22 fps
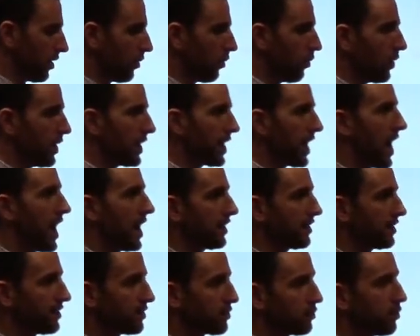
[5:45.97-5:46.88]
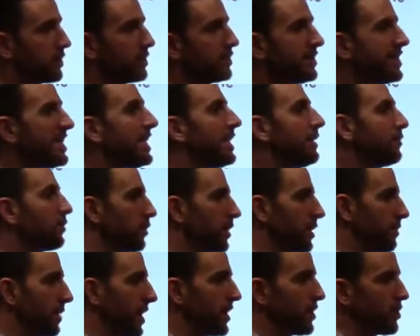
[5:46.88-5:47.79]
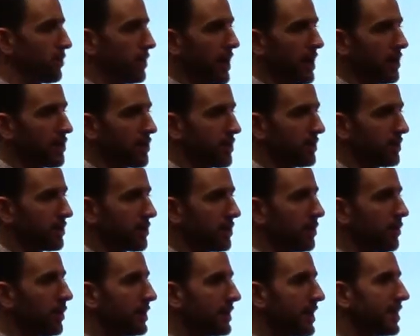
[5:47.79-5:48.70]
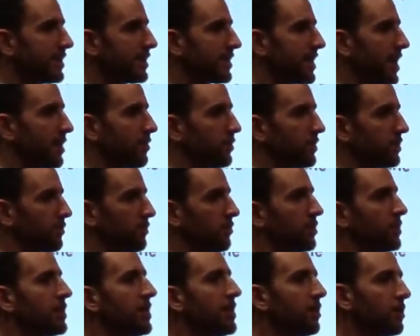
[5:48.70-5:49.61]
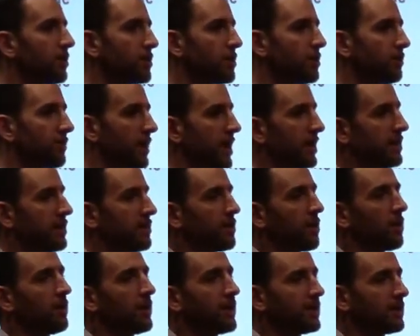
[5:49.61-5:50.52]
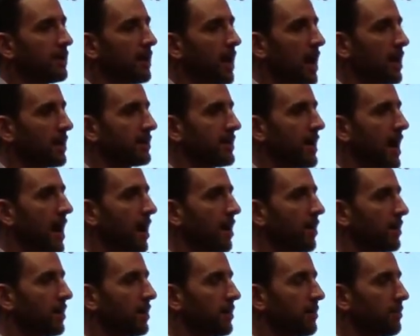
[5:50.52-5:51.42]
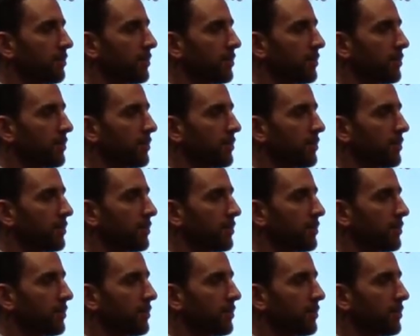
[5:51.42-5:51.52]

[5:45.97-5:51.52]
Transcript: we got this redeemed repatriation. So what they said was, for years you've had these earnings locked out.